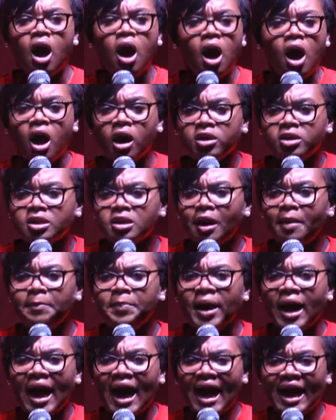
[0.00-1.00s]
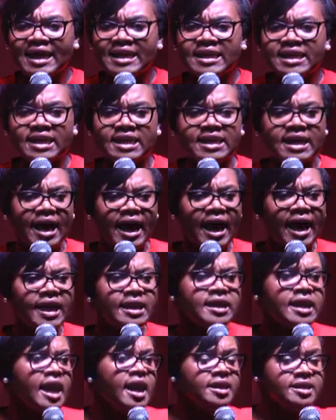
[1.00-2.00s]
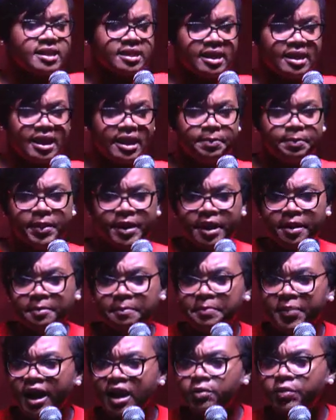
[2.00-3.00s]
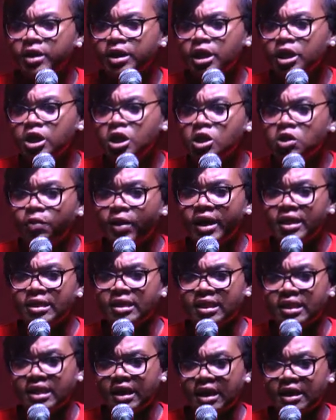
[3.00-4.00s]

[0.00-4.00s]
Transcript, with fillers: hugged up hand in hand, sleeping in bed with the UNC